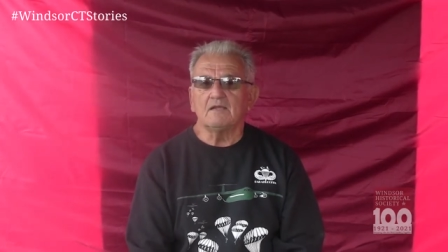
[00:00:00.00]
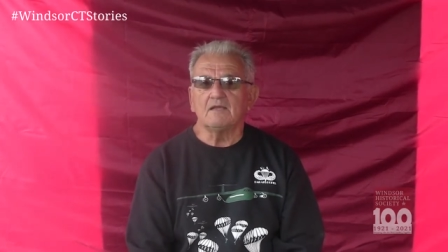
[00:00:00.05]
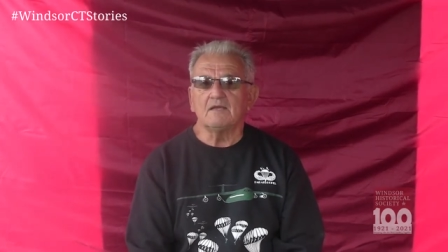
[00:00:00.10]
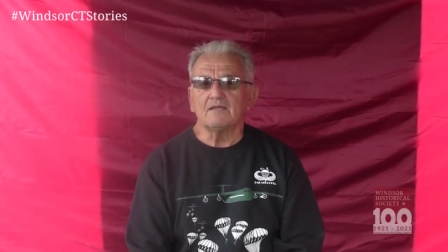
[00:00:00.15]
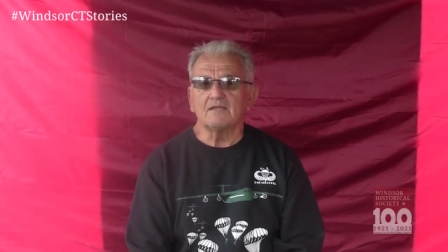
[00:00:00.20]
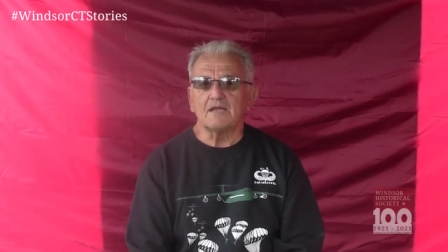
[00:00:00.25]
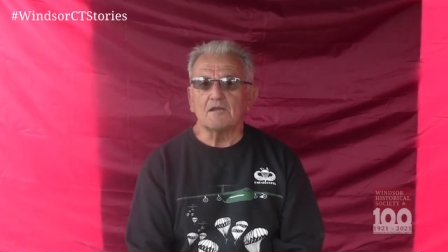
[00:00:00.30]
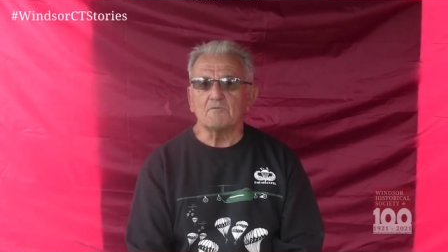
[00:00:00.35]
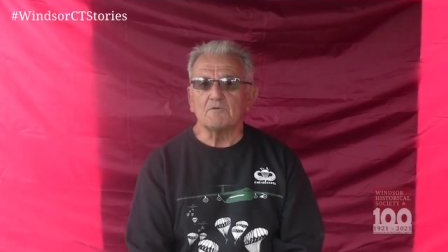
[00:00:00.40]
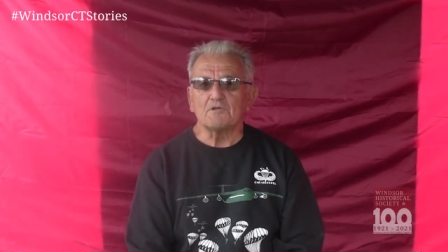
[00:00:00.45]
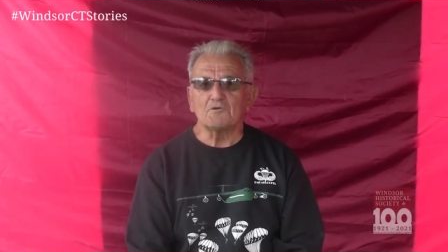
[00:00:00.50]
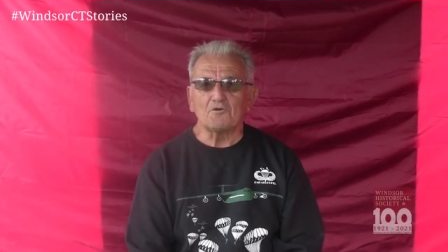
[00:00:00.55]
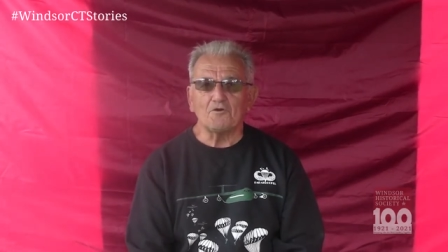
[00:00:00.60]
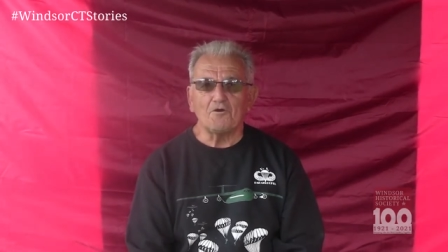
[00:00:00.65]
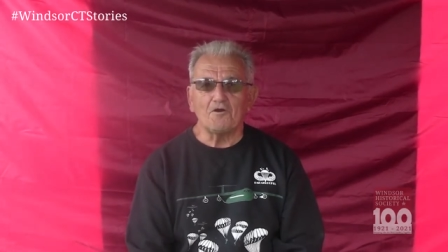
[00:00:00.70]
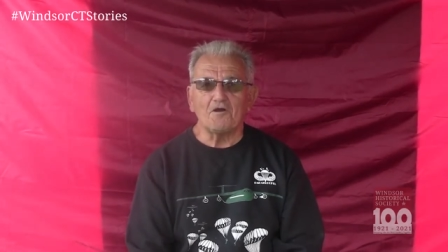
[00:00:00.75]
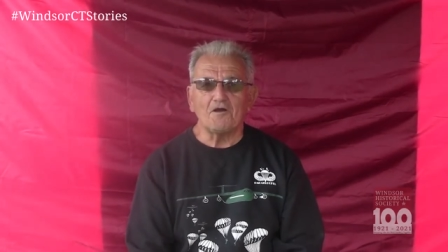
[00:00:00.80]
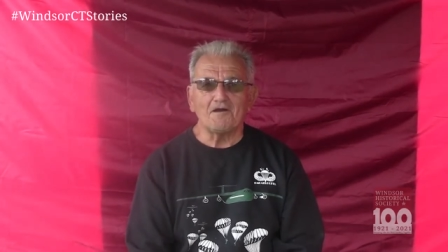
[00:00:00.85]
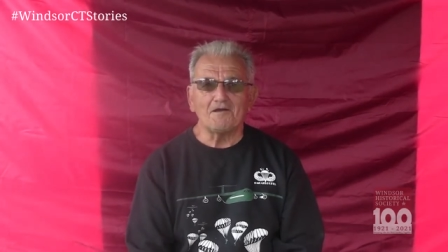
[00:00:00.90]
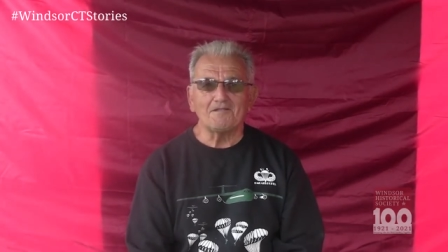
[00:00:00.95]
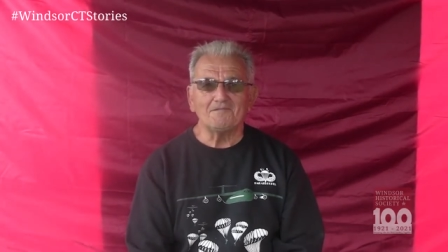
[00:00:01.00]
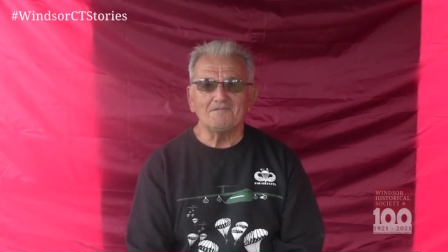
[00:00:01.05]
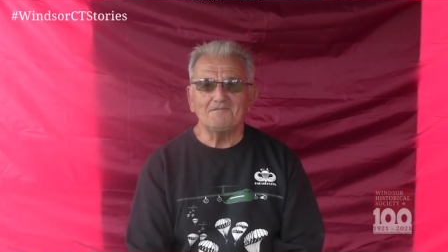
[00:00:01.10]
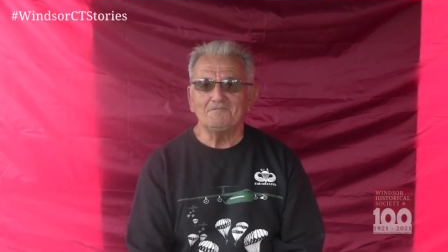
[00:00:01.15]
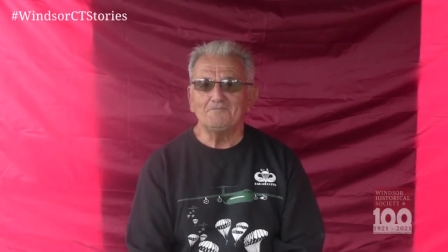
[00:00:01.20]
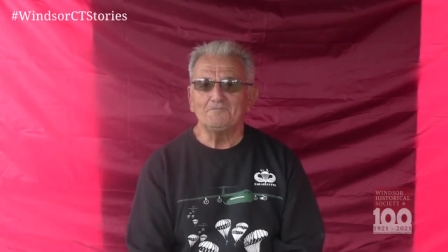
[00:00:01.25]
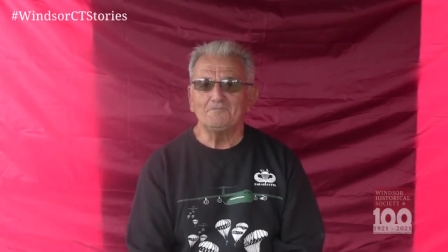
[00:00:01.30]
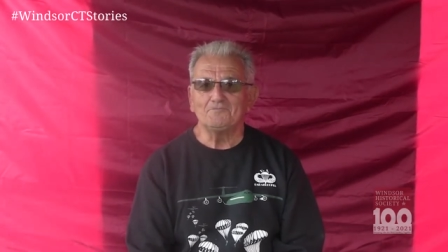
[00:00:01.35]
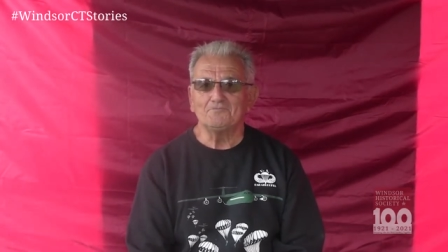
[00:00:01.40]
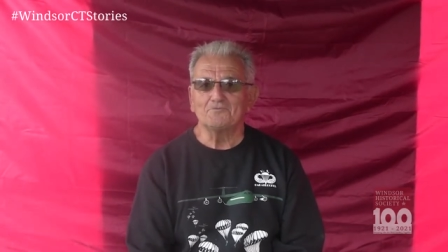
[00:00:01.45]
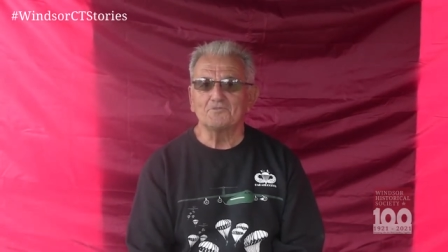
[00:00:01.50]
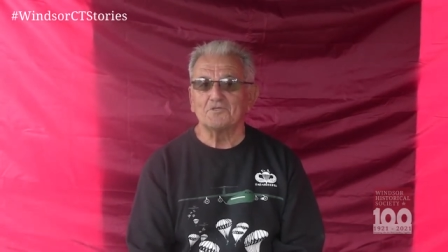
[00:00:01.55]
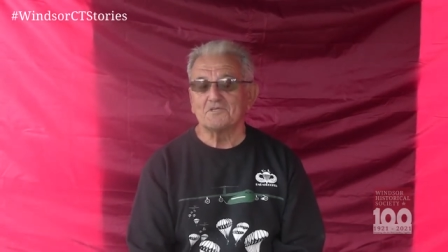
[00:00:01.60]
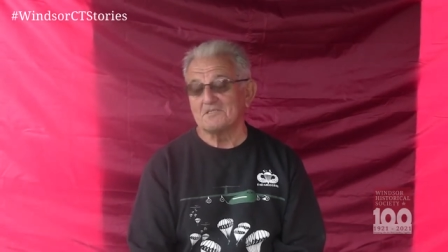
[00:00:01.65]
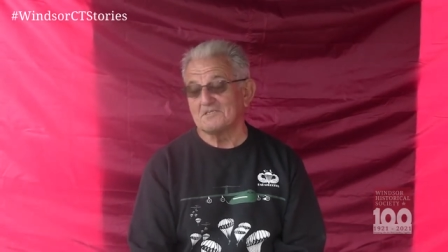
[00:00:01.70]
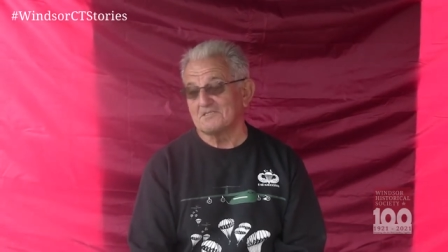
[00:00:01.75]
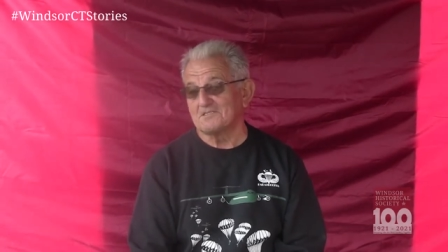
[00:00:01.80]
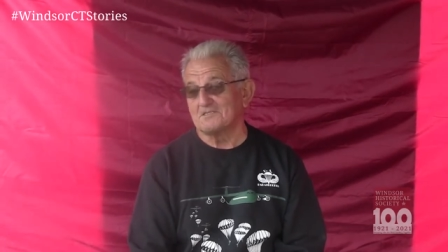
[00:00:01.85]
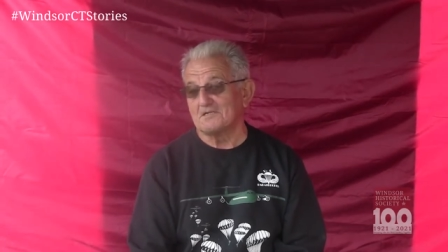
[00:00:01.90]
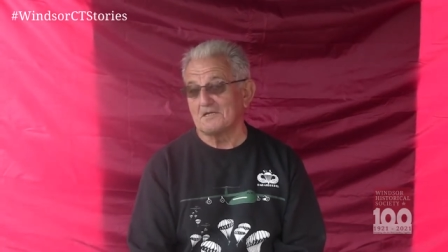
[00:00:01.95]
And I recall
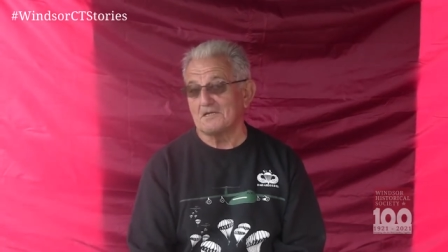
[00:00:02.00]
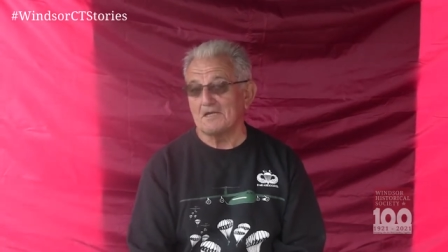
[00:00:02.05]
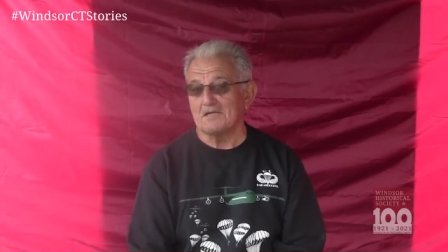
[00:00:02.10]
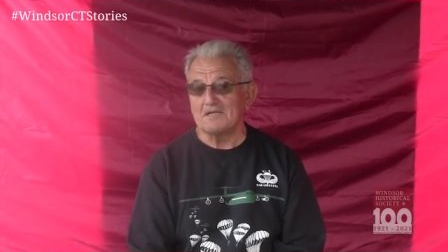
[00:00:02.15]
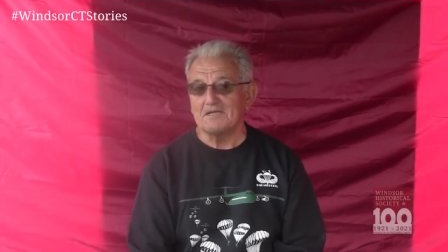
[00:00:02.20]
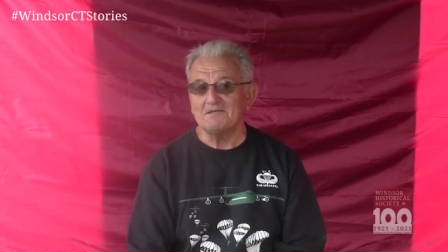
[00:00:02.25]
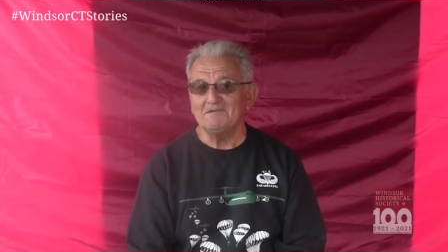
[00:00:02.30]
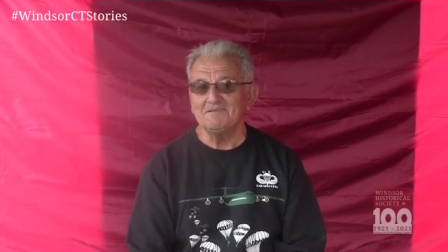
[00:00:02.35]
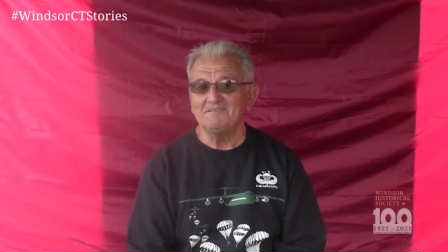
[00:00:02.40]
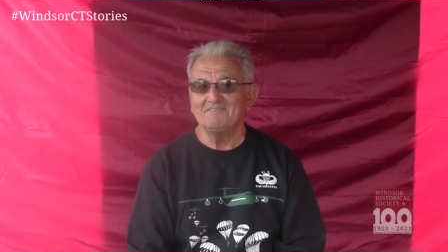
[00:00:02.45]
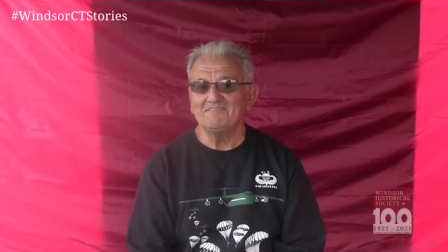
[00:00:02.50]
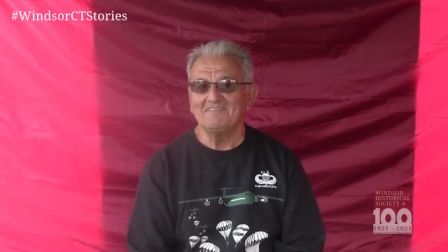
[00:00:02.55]
to this day,